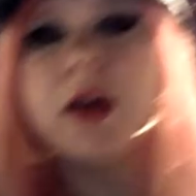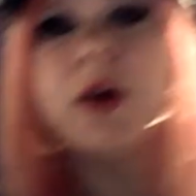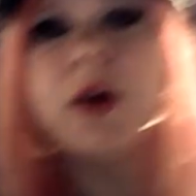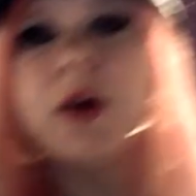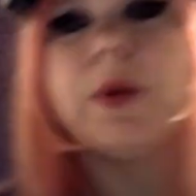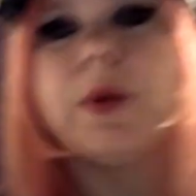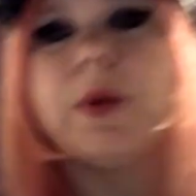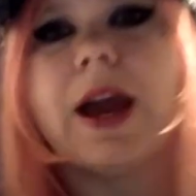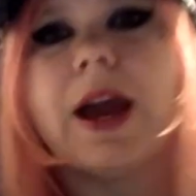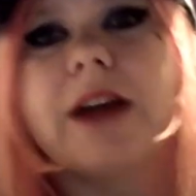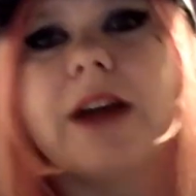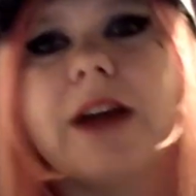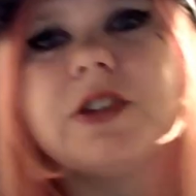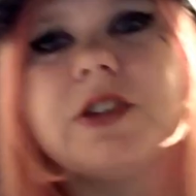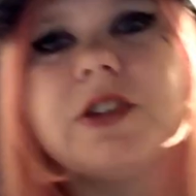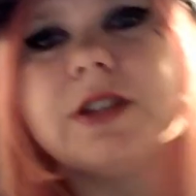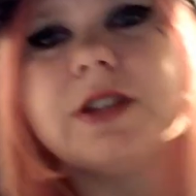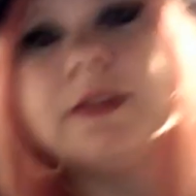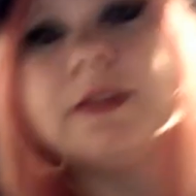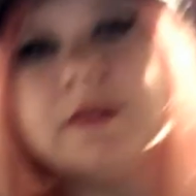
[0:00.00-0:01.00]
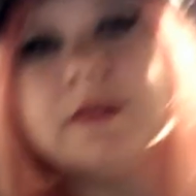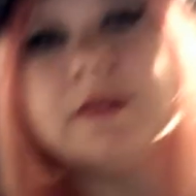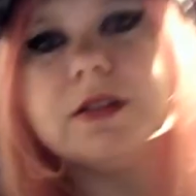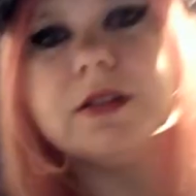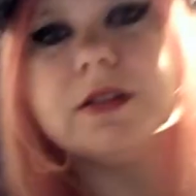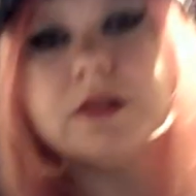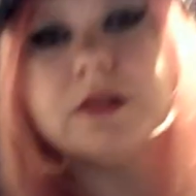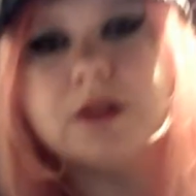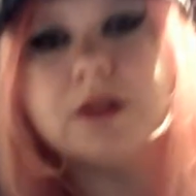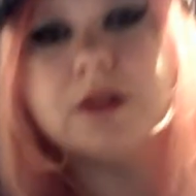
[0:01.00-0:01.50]
reaction
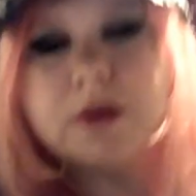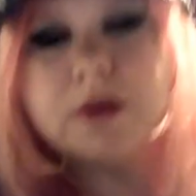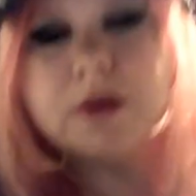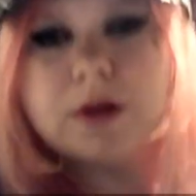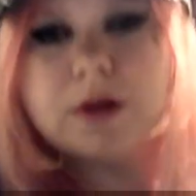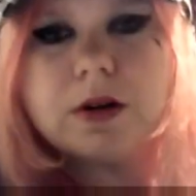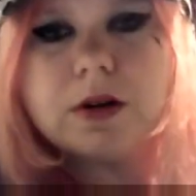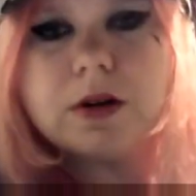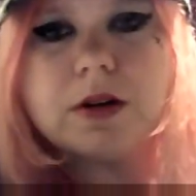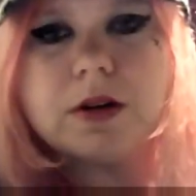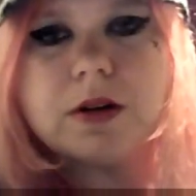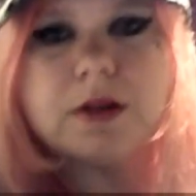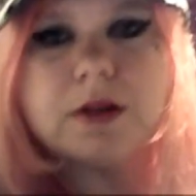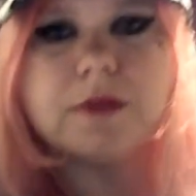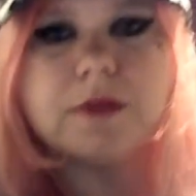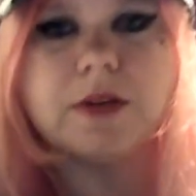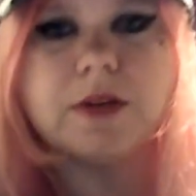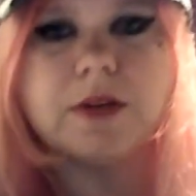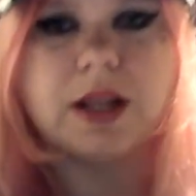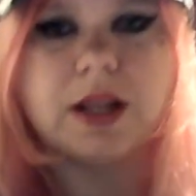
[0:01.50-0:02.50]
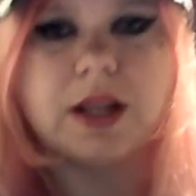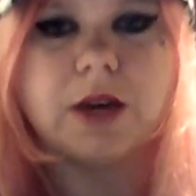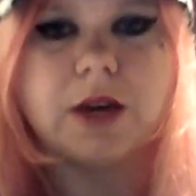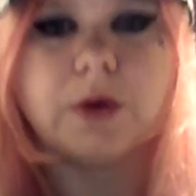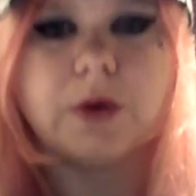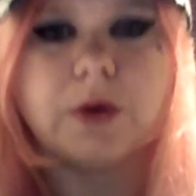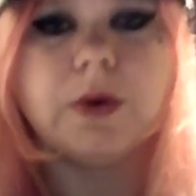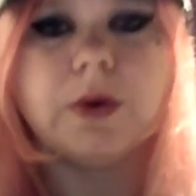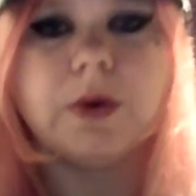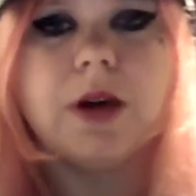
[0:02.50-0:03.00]
video.
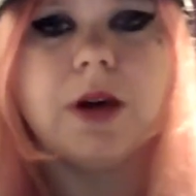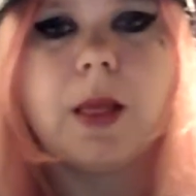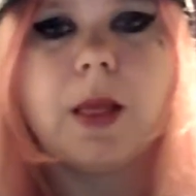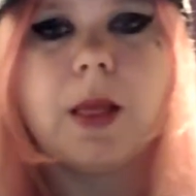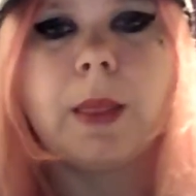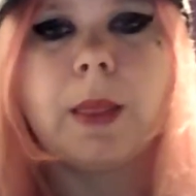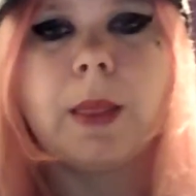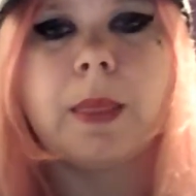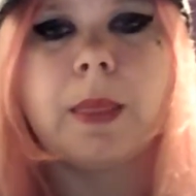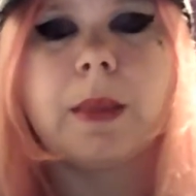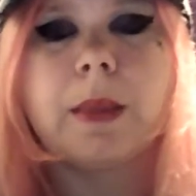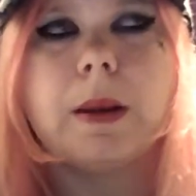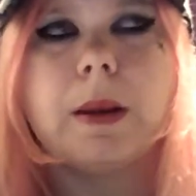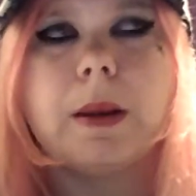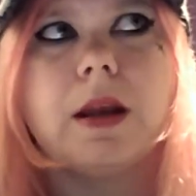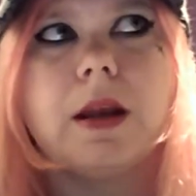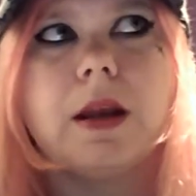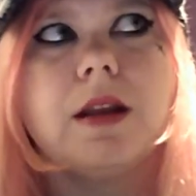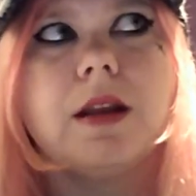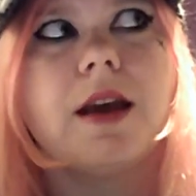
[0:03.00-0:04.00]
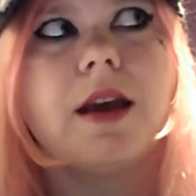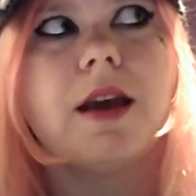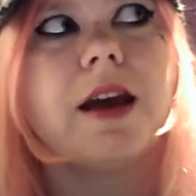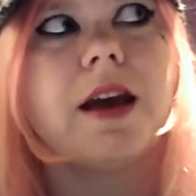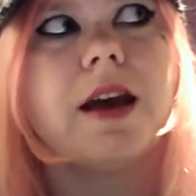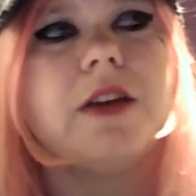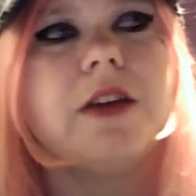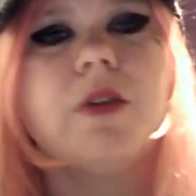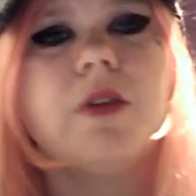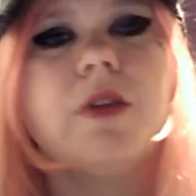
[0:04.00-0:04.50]
That I
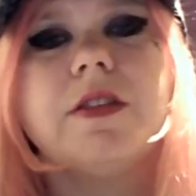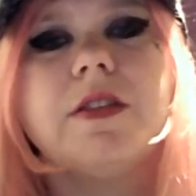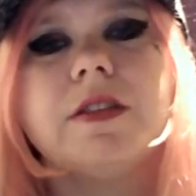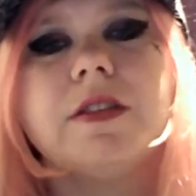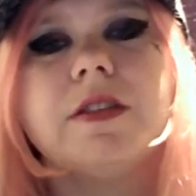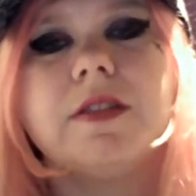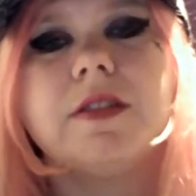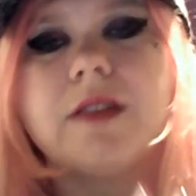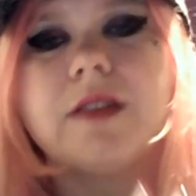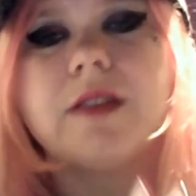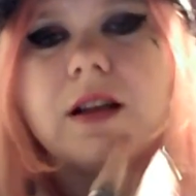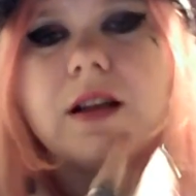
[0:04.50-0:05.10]
noted this a